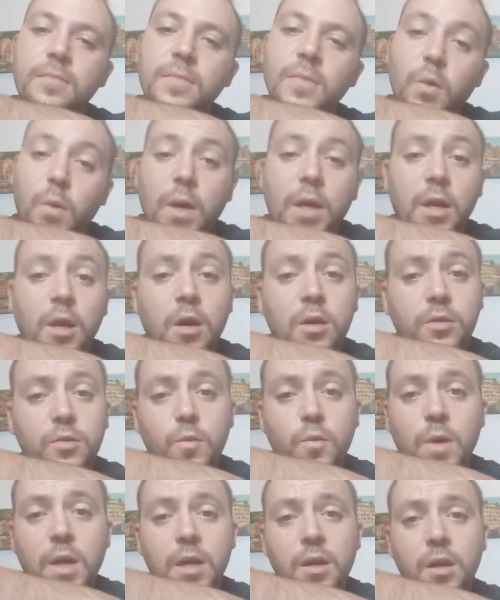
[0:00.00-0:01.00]
why
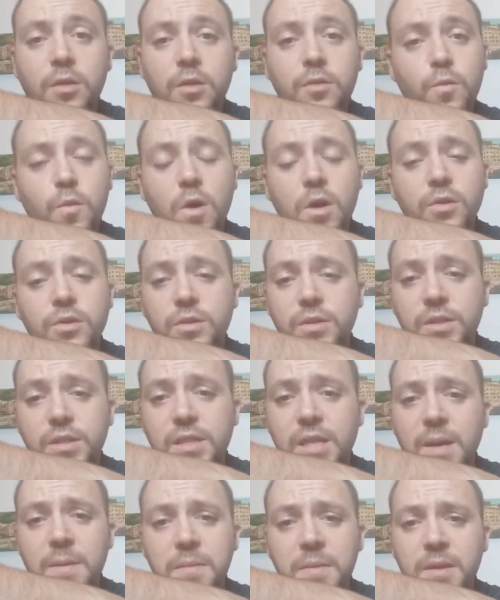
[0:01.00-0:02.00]
not watching
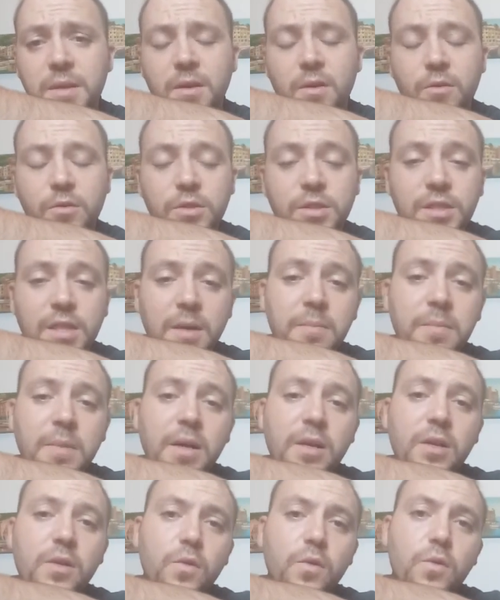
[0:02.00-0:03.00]
something or
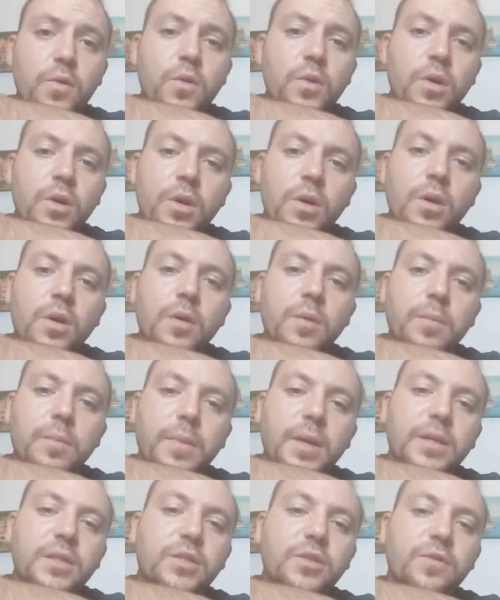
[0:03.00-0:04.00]
somebody who
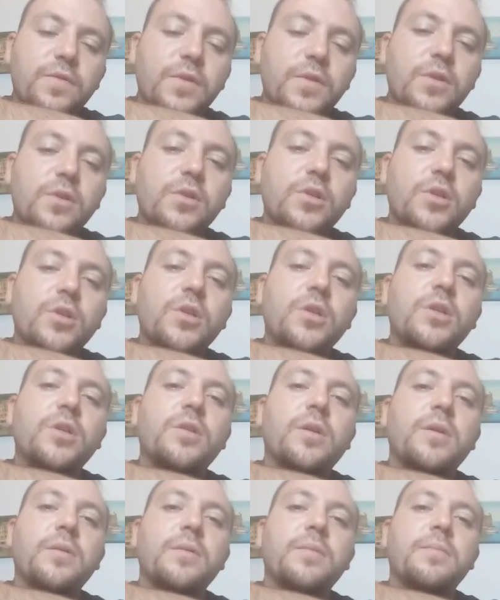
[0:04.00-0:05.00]
makes you feel
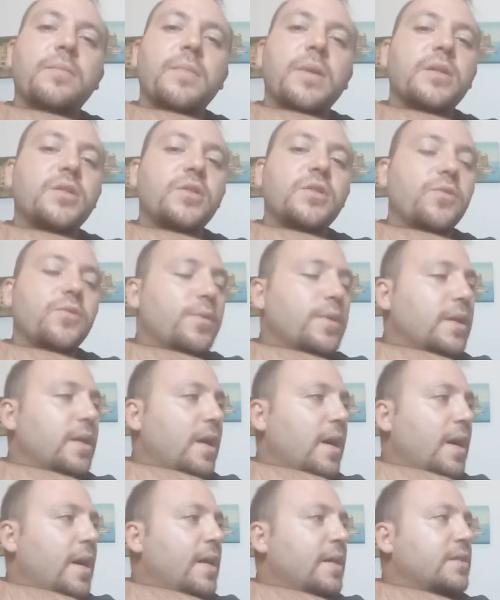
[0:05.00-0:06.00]
good and makes you
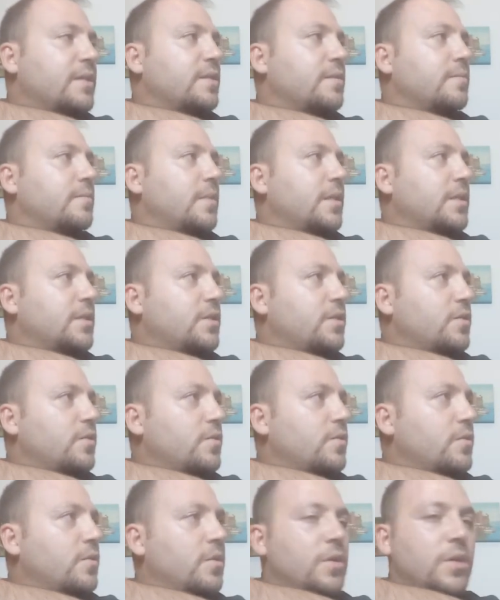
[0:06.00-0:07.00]
relax and makes
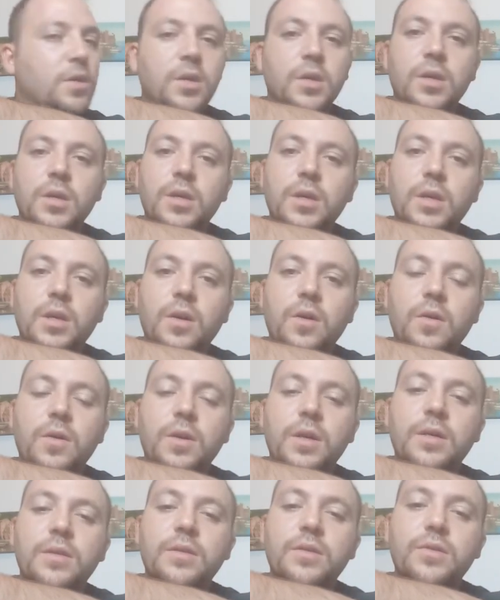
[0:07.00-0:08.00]
you
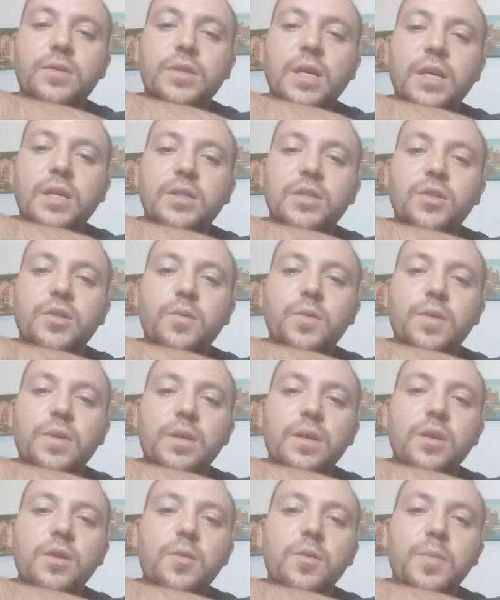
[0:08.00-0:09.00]
entertains you with
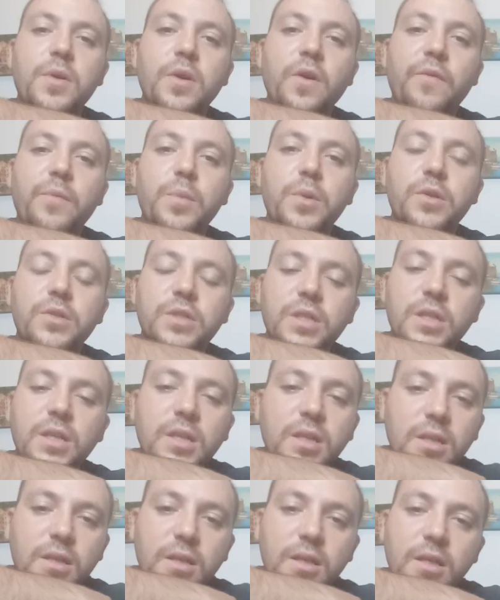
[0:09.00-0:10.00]
a little bit of
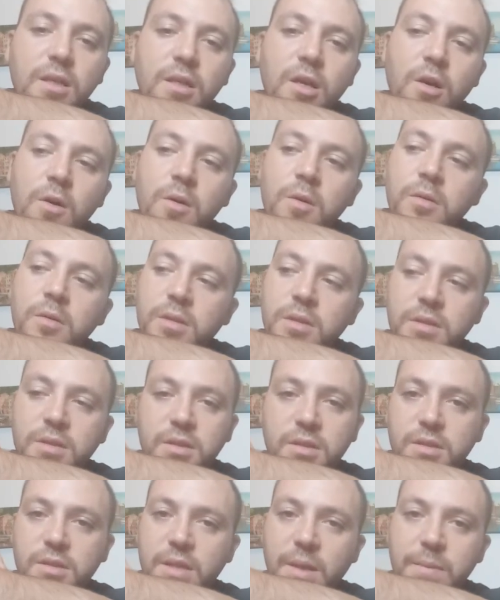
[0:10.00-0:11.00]
music. That's
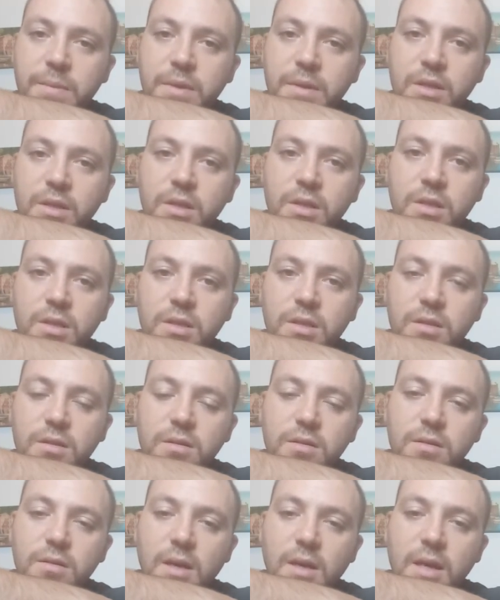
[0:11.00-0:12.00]
something good,
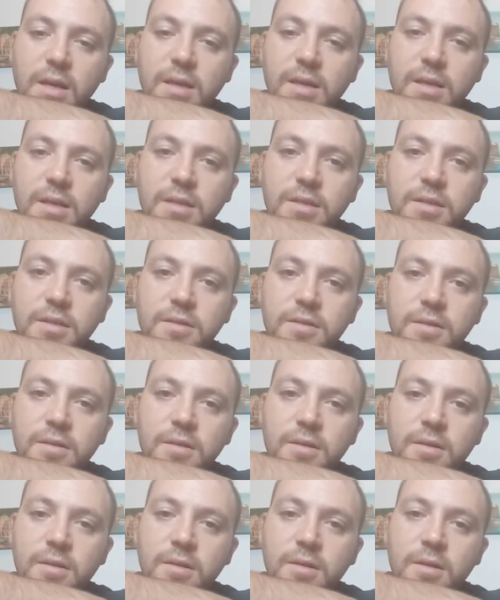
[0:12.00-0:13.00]
I guess.
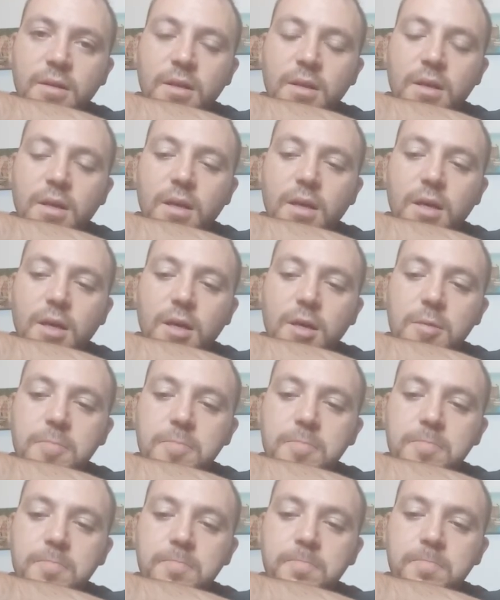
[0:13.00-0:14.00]

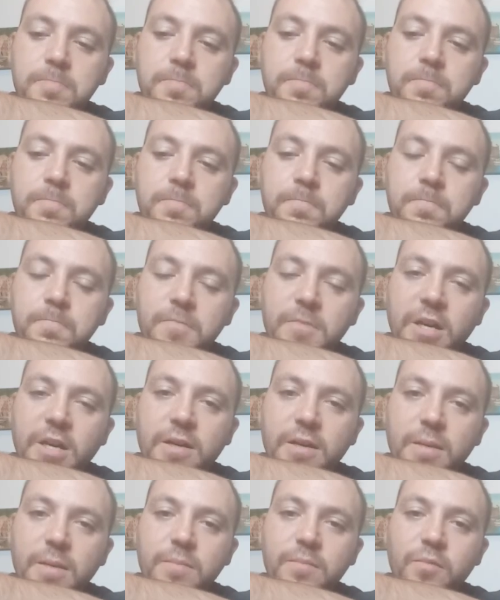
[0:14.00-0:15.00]

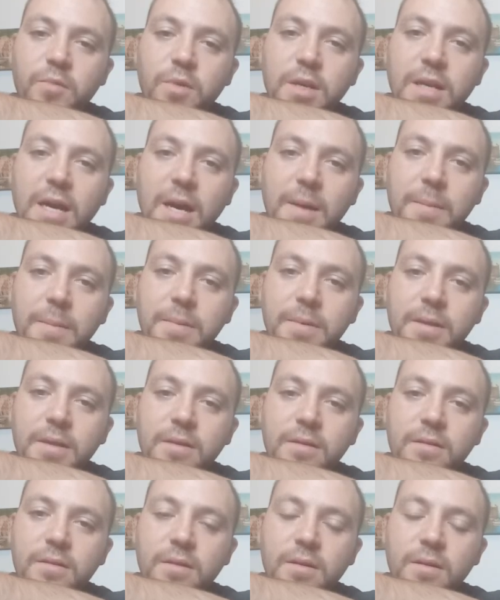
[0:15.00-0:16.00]
Yeah, I'm really happy